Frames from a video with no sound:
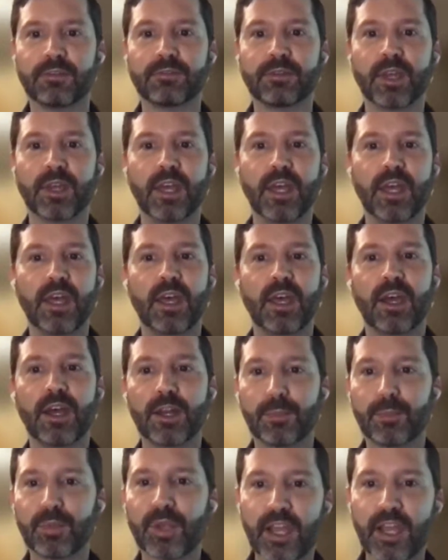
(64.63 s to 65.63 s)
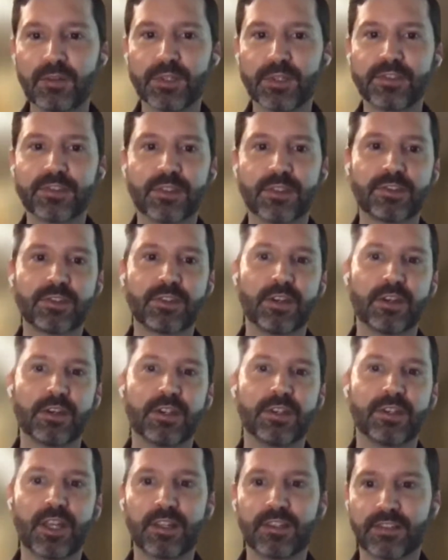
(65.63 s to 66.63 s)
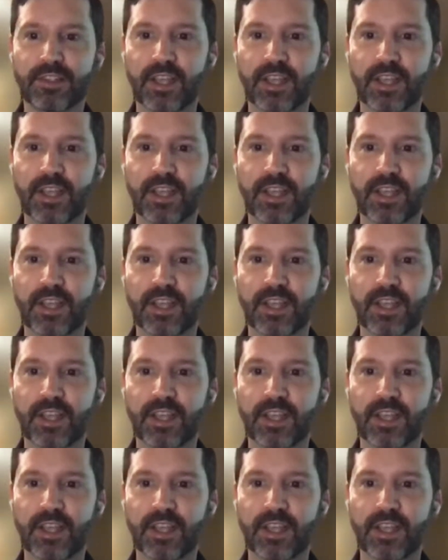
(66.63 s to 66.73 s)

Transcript: of an applied researcher and data